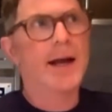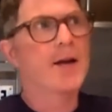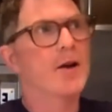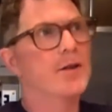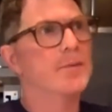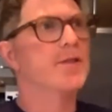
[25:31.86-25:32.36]

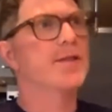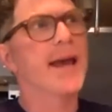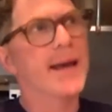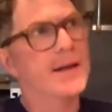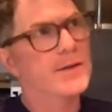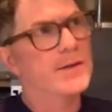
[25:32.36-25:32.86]
cooked some
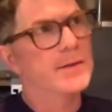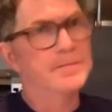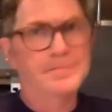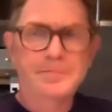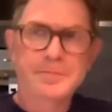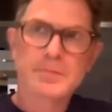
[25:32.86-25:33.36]
steaks.
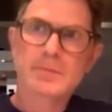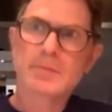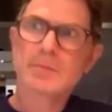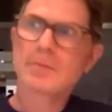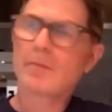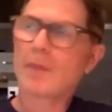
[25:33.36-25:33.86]

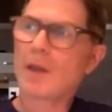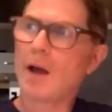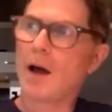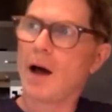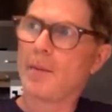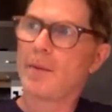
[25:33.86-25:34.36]

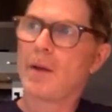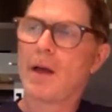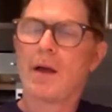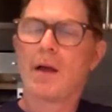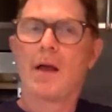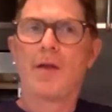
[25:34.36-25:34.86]

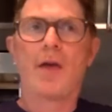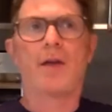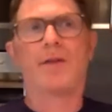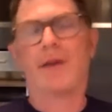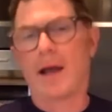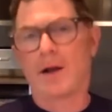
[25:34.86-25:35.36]
The other
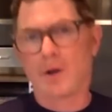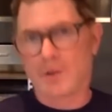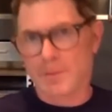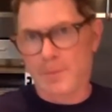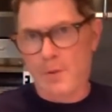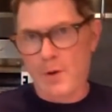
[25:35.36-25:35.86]
day I cooked
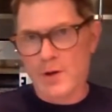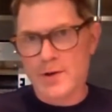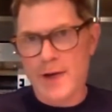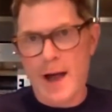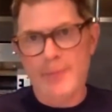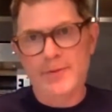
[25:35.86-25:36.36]
some pork
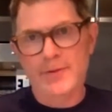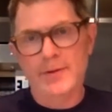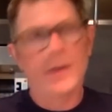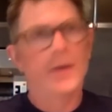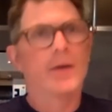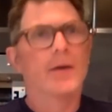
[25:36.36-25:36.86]
chops.
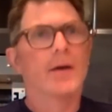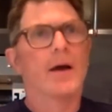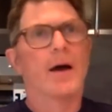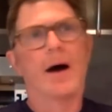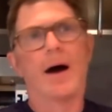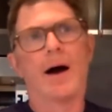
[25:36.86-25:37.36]

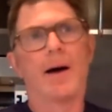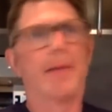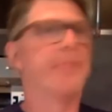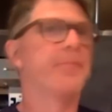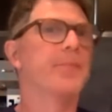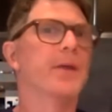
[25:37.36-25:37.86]

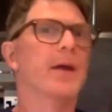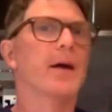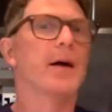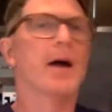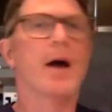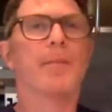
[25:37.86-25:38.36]

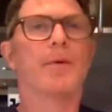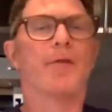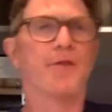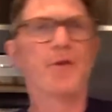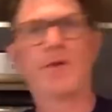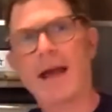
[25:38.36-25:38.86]
A
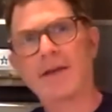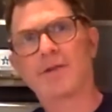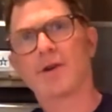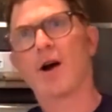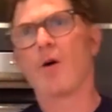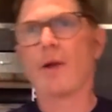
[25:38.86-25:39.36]
few days
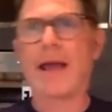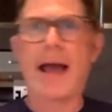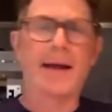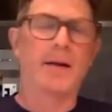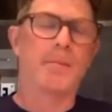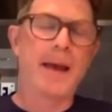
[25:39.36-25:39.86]
ago we
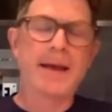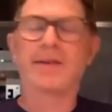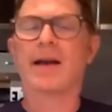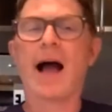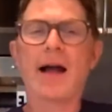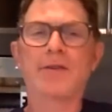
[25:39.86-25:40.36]
had
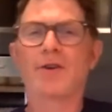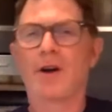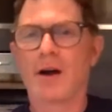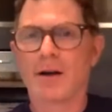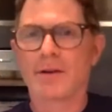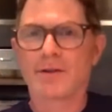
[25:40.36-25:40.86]
amazing hot
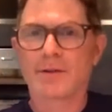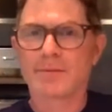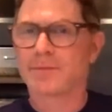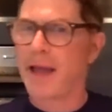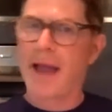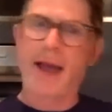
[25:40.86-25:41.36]
dogs,
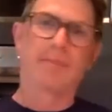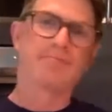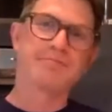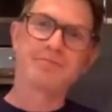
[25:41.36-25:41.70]
and